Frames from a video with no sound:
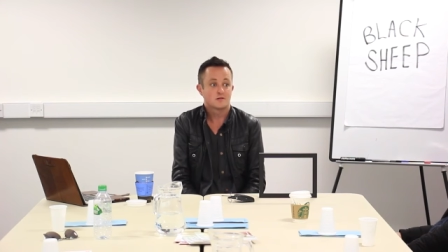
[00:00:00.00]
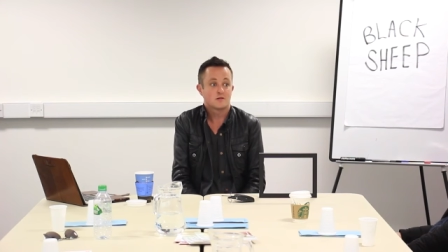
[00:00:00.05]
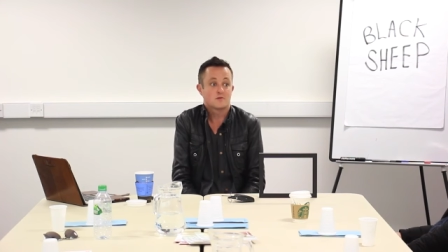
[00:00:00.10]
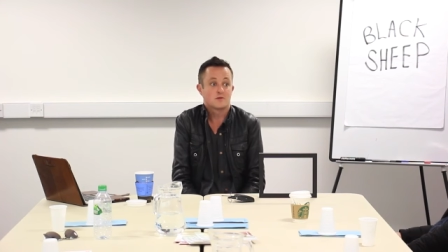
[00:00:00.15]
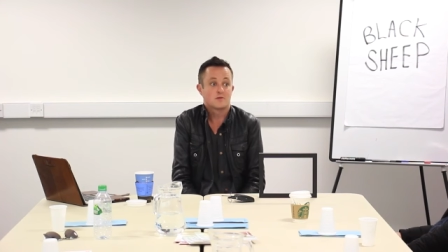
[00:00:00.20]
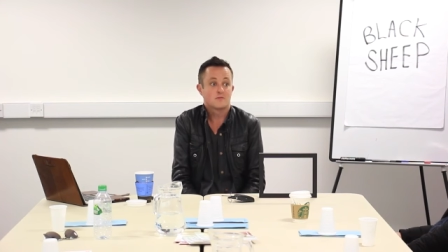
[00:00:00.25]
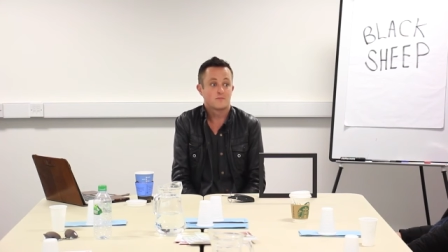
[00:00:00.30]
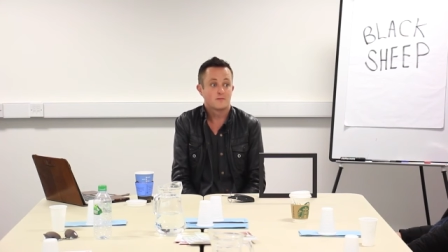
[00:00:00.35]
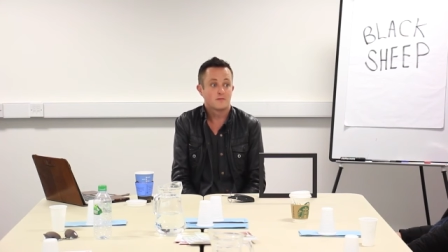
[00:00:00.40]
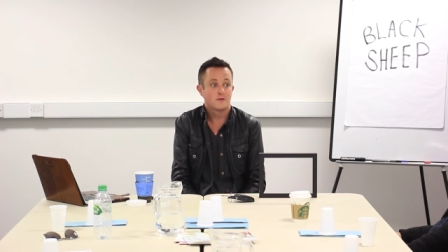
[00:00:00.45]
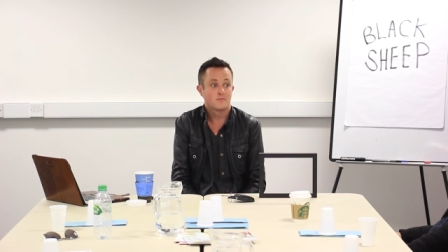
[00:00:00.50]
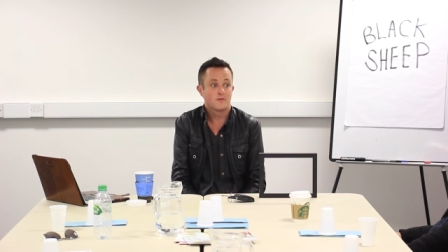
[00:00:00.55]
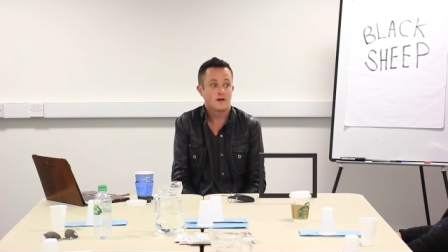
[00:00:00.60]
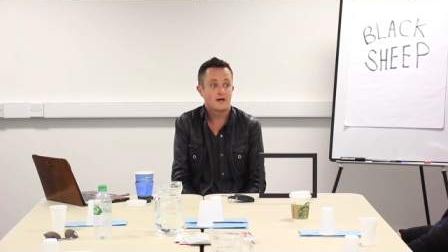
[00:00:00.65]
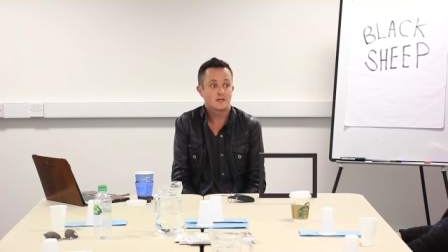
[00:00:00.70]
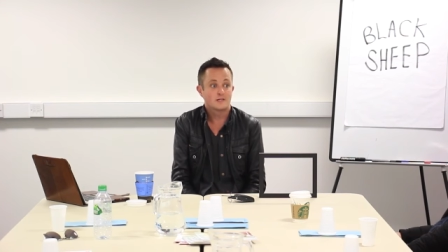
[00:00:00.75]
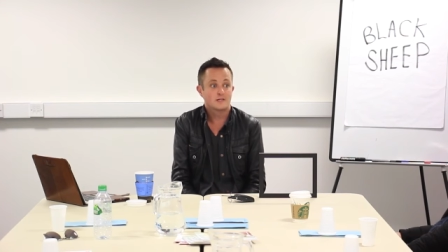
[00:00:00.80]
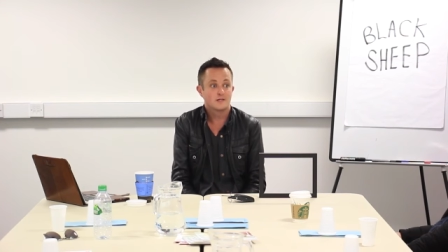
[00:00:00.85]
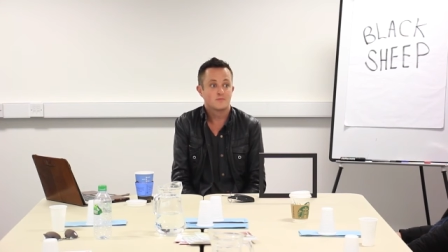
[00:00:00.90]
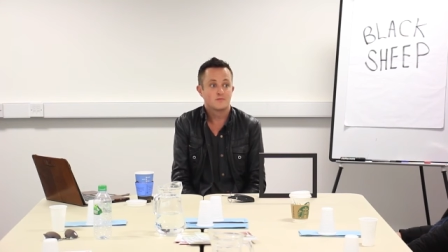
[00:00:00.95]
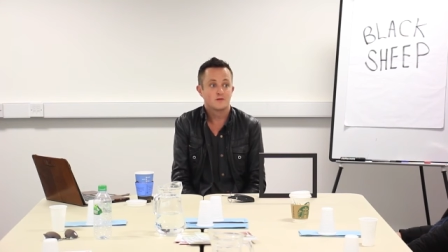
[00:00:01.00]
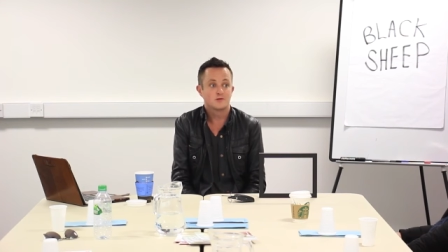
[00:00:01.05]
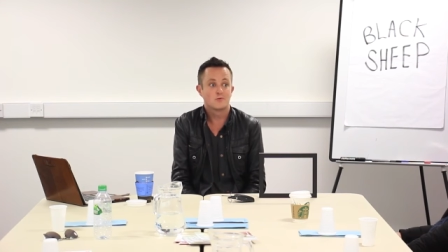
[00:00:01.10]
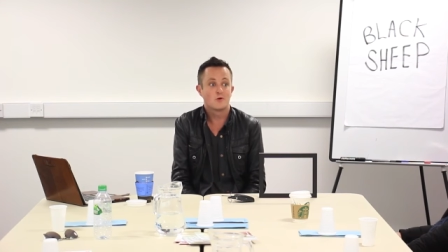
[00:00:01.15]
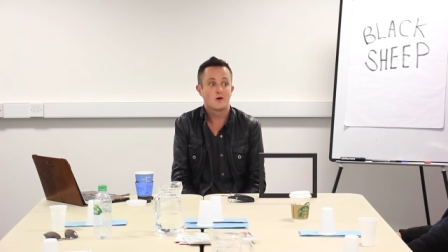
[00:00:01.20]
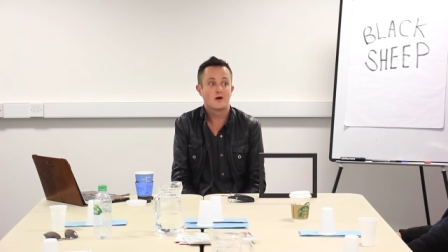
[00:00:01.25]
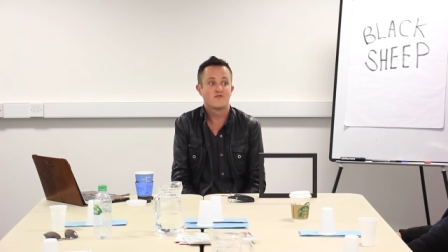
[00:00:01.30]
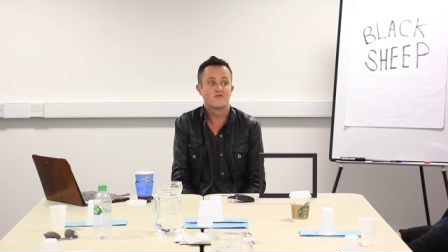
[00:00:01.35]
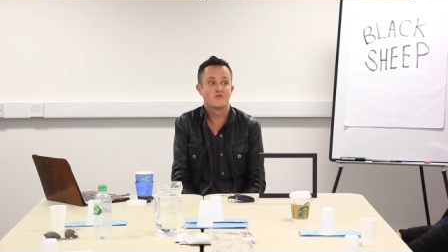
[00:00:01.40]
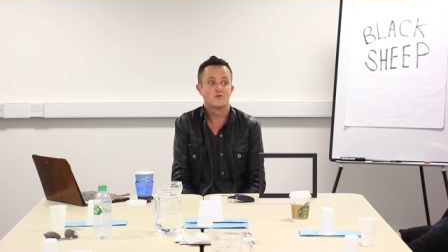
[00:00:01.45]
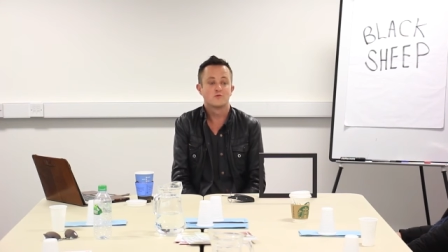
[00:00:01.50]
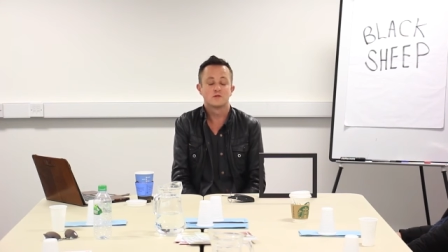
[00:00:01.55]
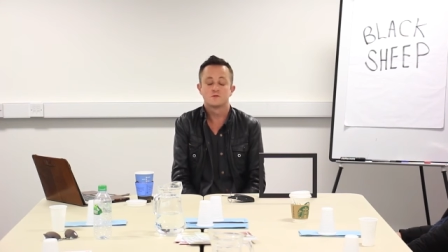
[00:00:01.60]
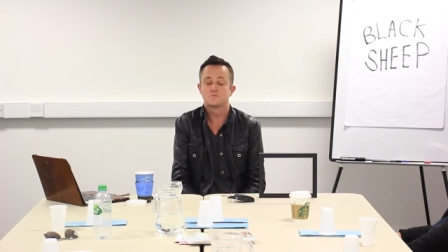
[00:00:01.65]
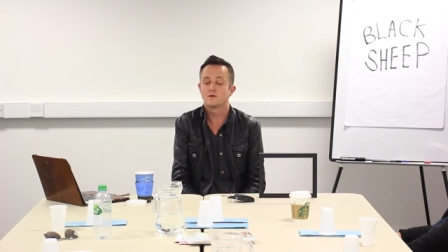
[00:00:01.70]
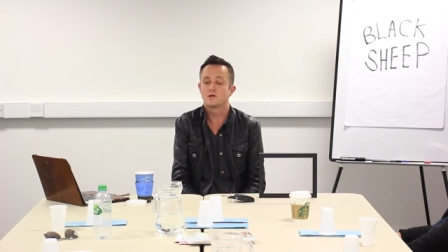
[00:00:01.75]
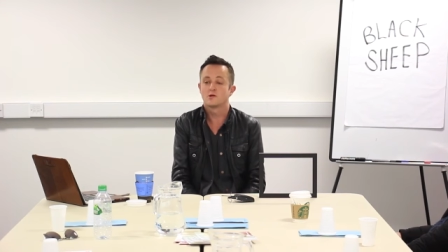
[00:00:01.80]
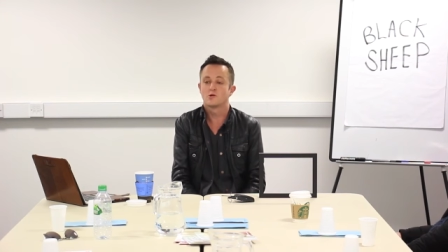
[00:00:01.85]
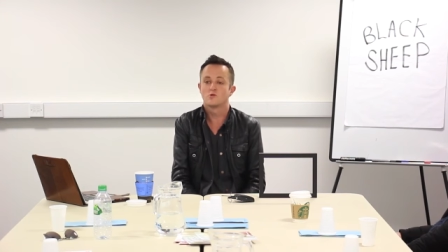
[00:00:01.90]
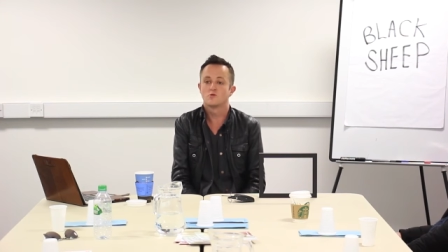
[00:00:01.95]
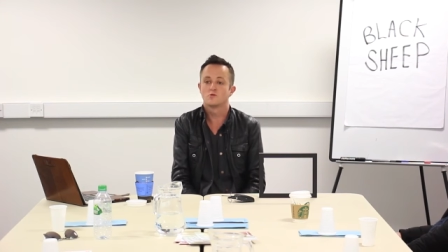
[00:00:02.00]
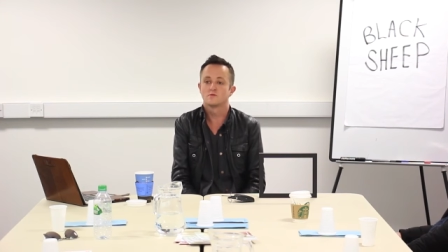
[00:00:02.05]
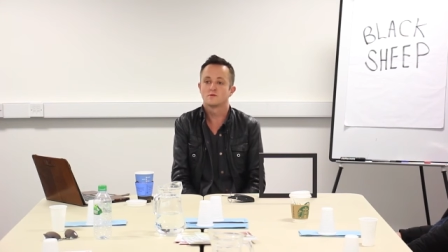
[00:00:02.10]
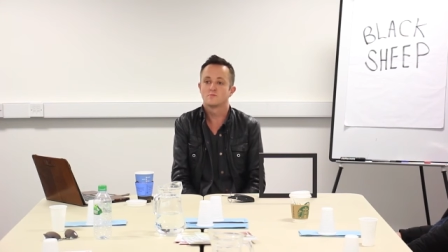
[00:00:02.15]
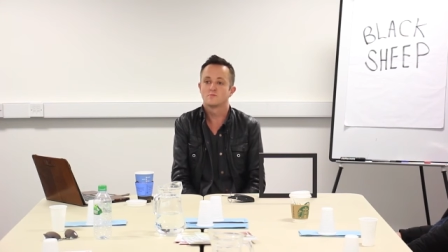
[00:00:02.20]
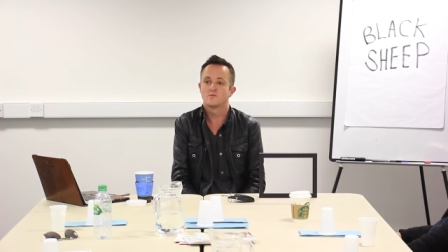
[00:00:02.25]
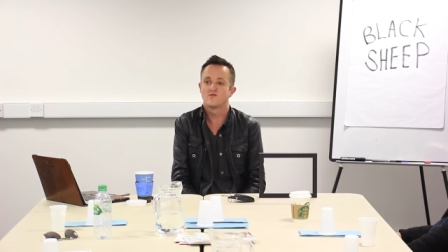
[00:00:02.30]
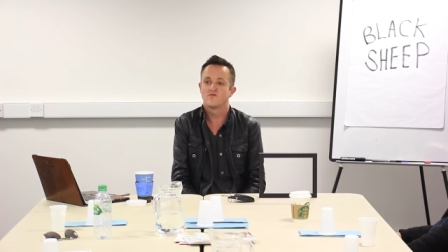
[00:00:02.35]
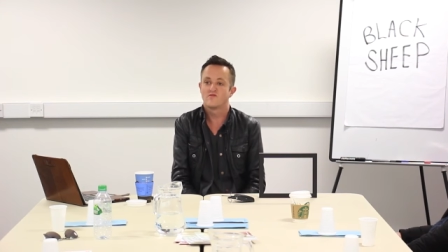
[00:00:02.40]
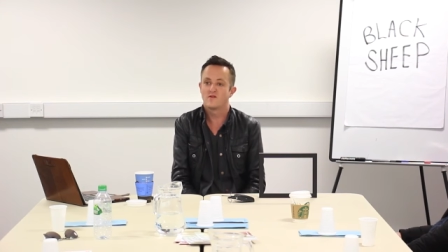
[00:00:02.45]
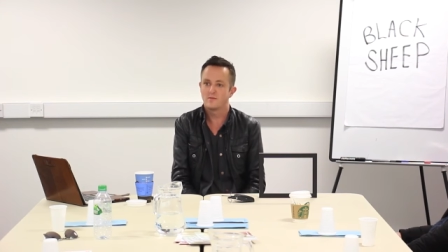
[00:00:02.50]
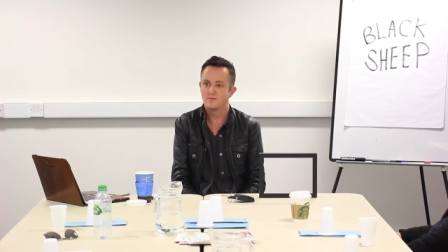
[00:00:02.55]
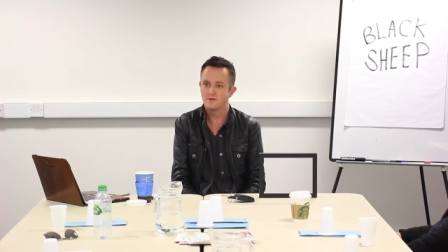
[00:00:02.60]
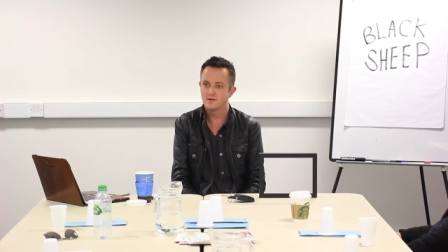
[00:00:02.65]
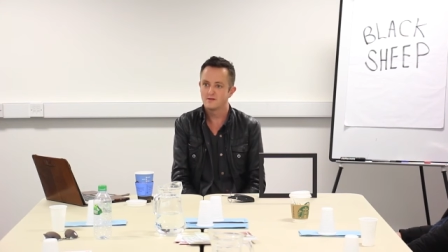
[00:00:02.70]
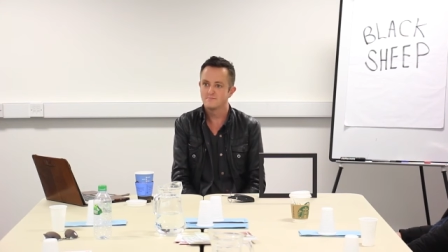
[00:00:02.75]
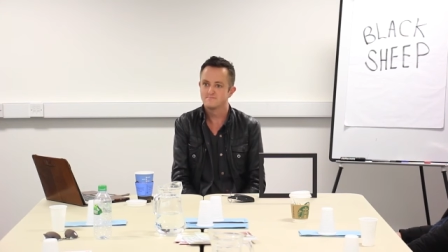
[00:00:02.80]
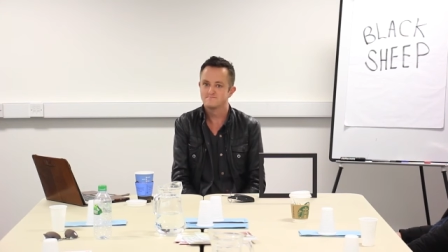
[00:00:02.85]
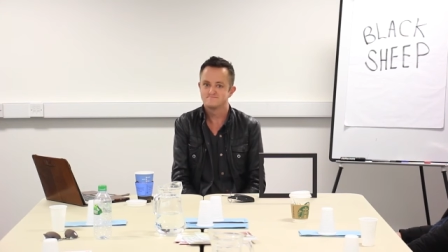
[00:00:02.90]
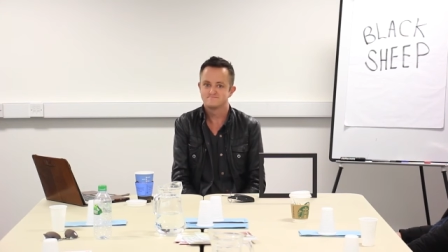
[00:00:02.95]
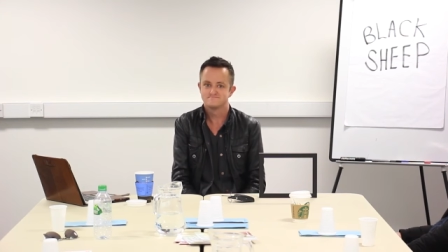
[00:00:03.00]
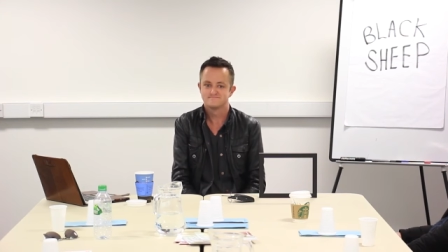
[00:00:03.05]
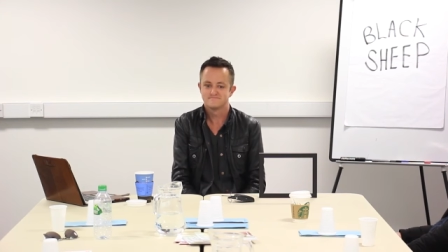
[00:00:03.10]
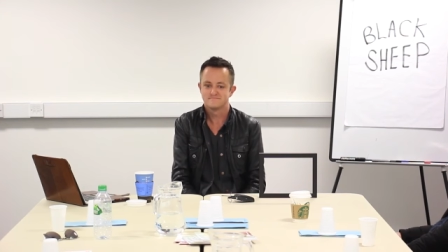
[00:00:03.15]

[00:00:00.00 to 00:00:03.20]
So the, the black sheep is what I've always been called in my family.